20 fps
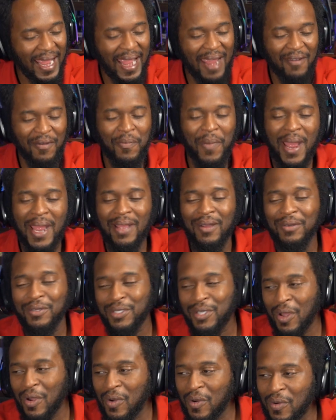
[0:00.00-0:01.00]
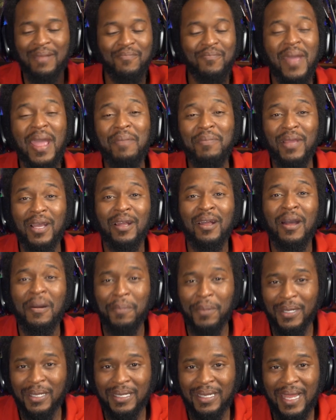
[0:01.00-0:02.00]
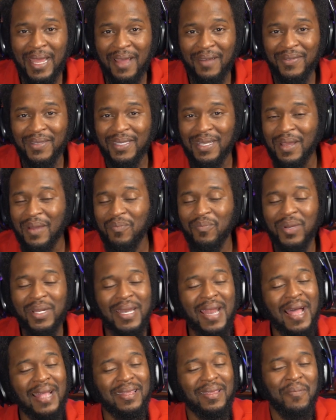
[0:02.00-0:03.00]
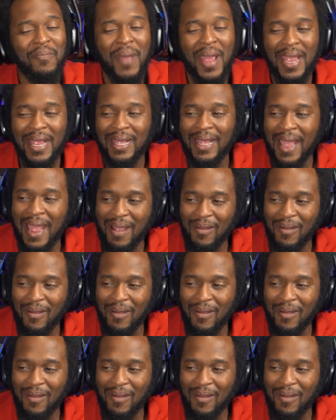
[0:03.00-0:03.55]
everybody goes home, maybe a couple of deaths, but not the main,